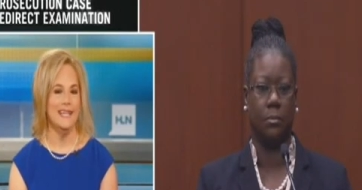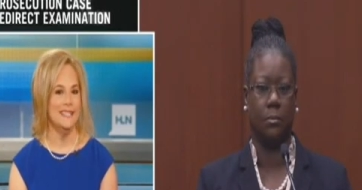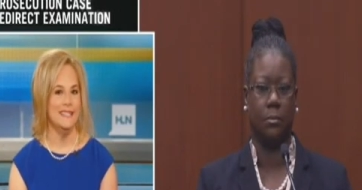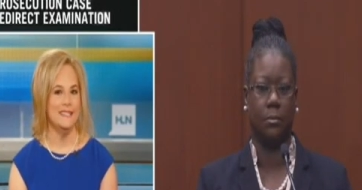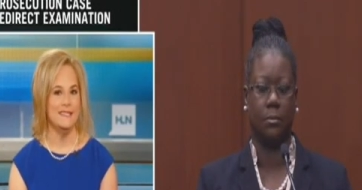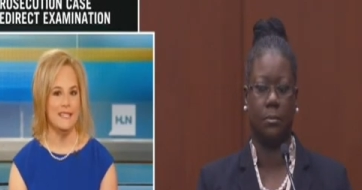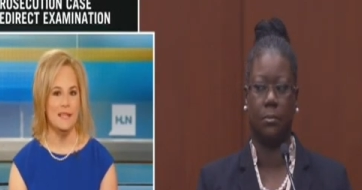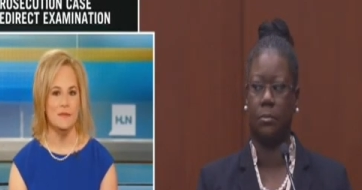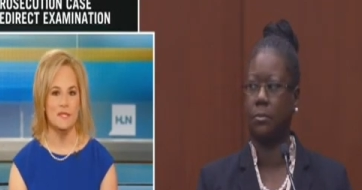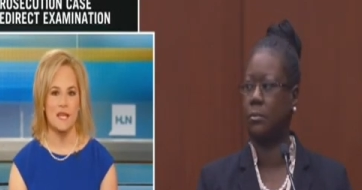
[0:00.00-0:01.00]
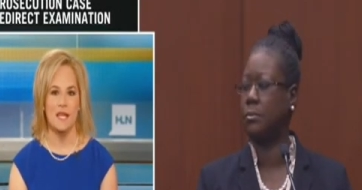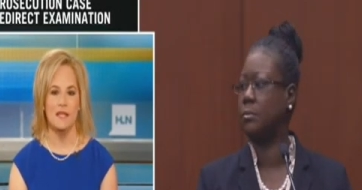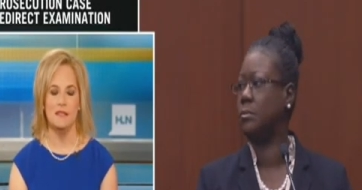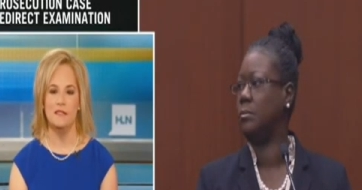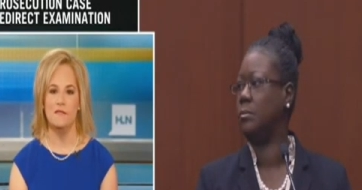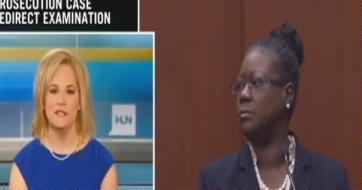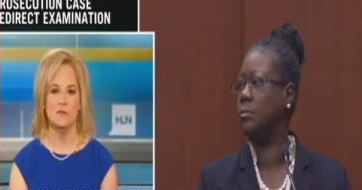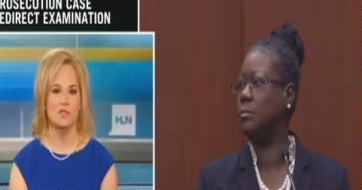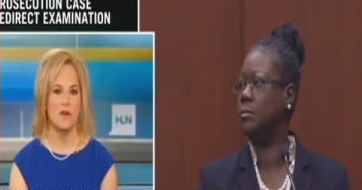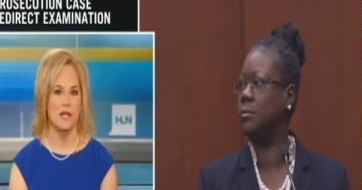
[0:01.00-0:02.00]
Speaker 1: it, it seems like the
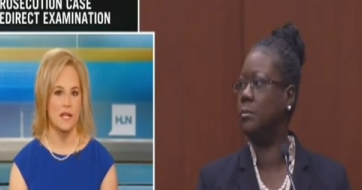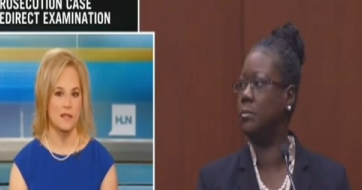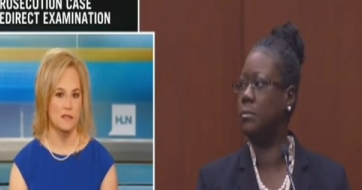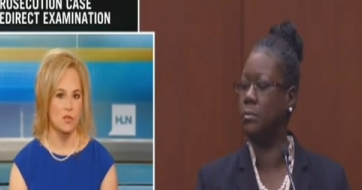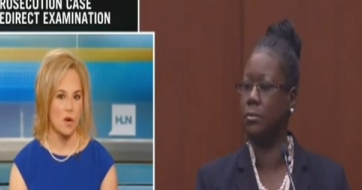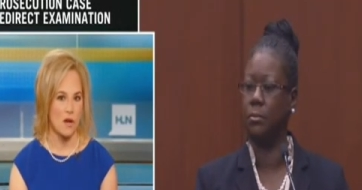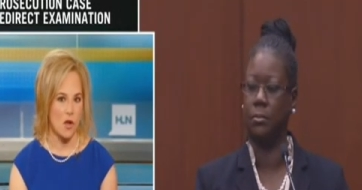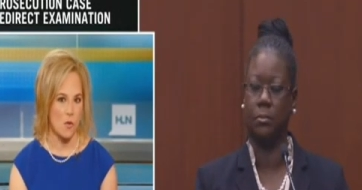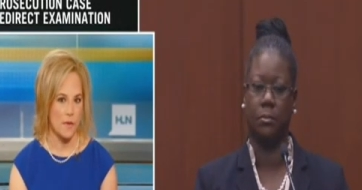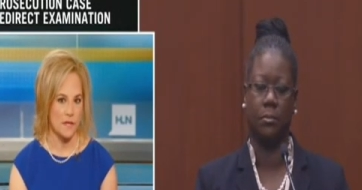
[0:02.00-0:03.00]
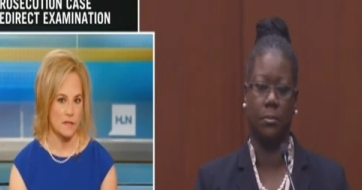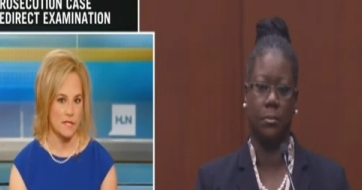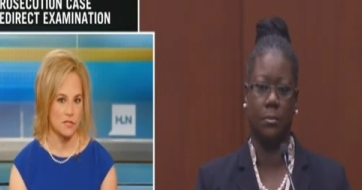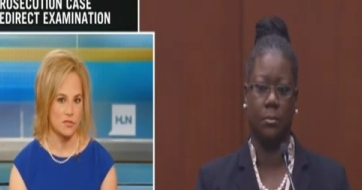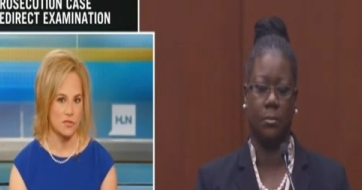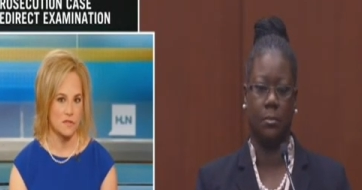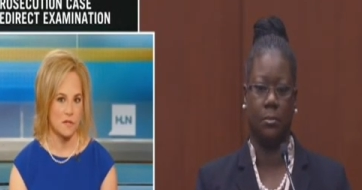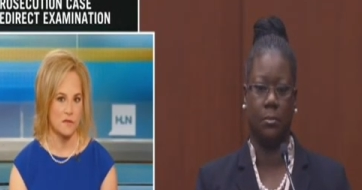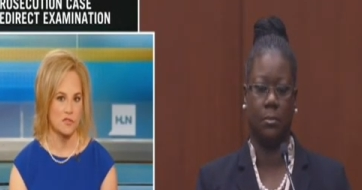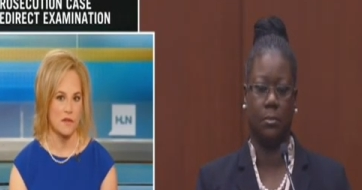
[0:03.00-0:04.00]
defense was trying to get the door open to introduce
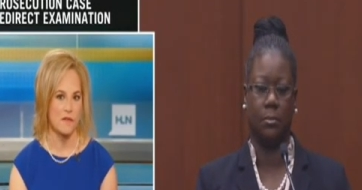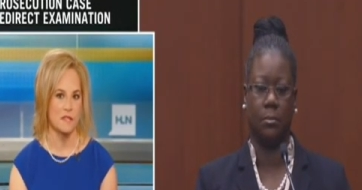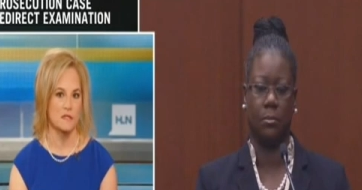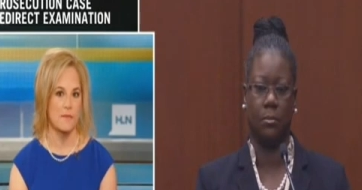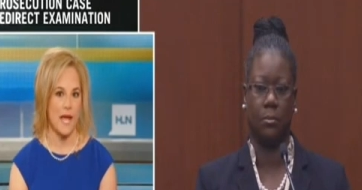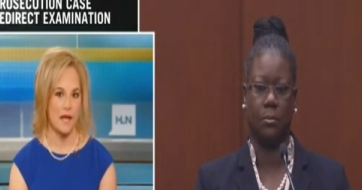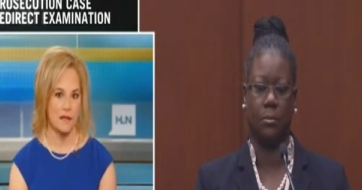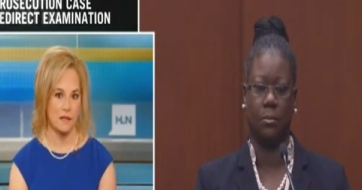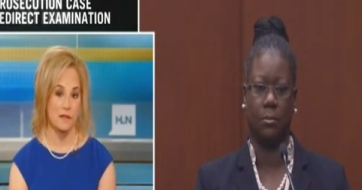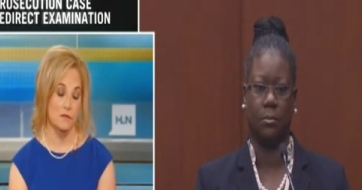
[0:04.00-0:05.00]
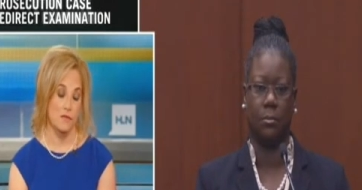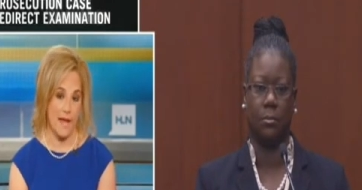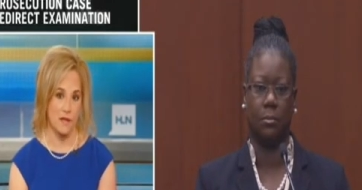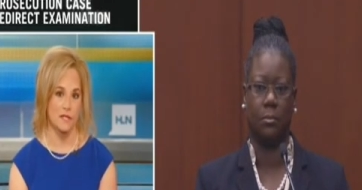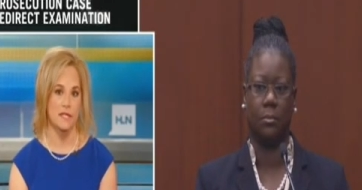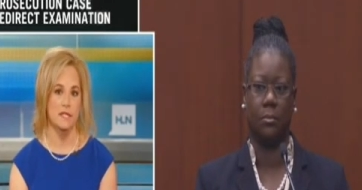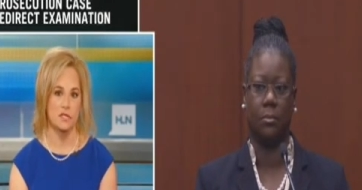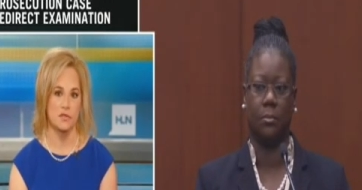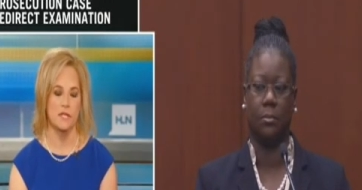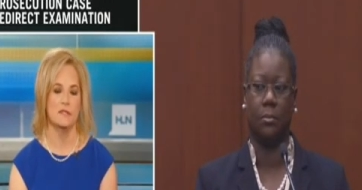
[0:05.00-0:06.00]
some of Trayvon's back Round in
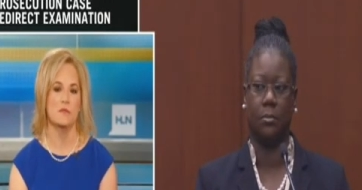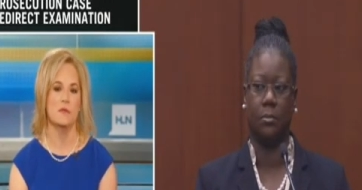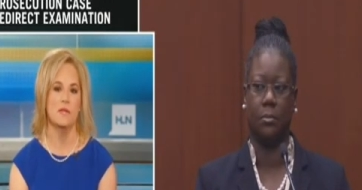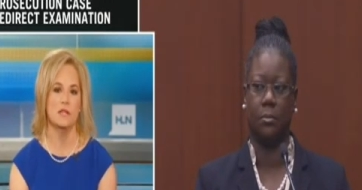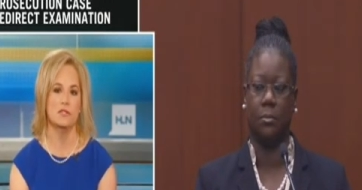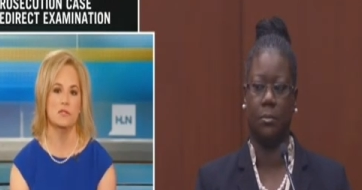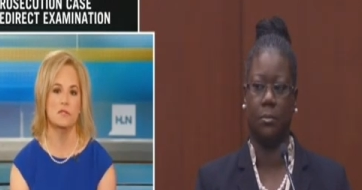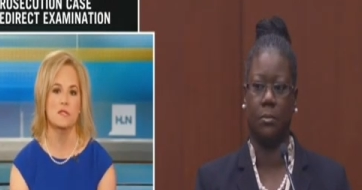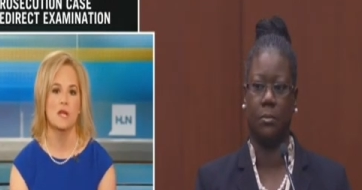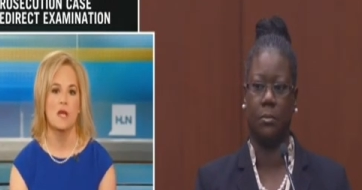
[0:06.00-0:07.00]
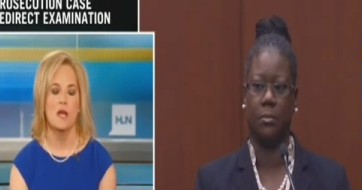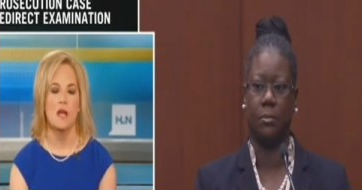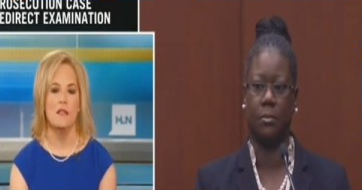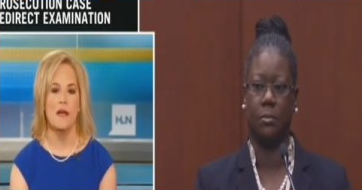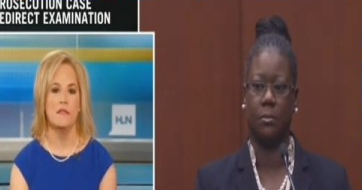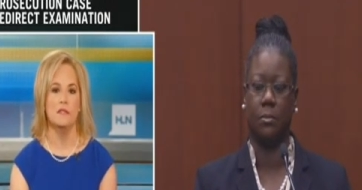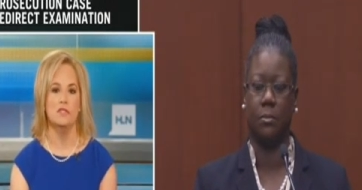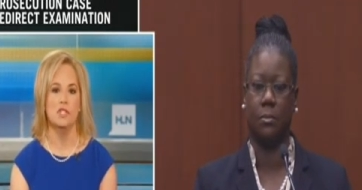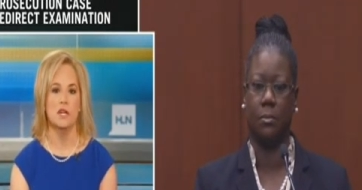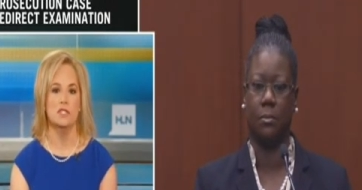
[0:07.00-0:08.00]
history and some of the pictures that the
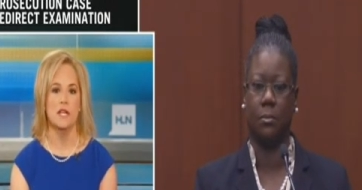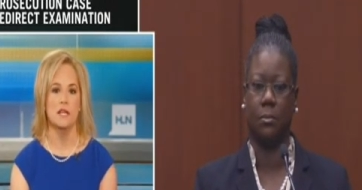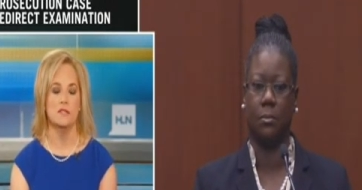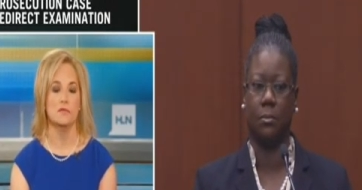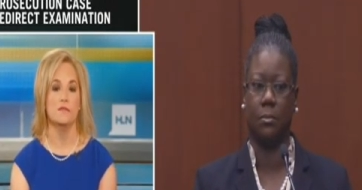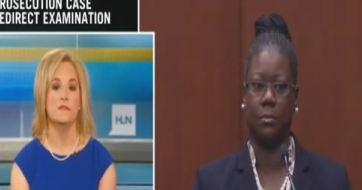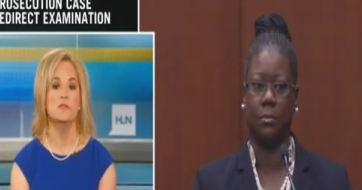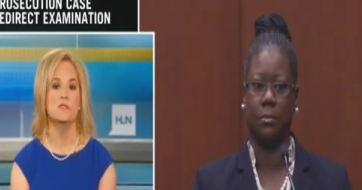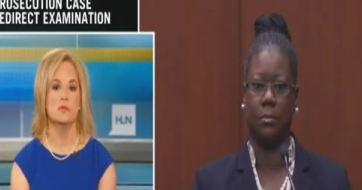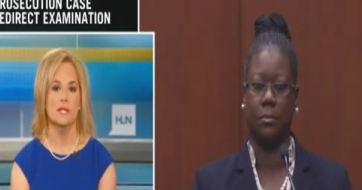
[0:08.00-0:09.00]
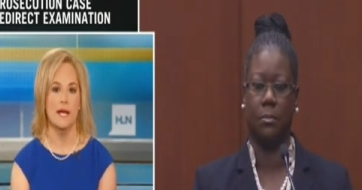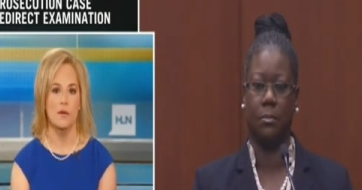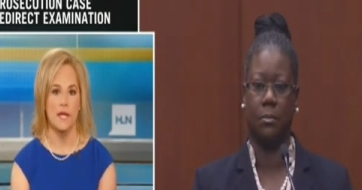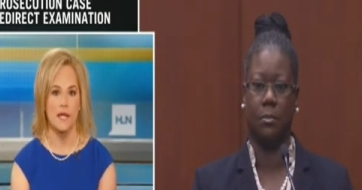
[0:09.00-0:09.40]
judge has refused to allow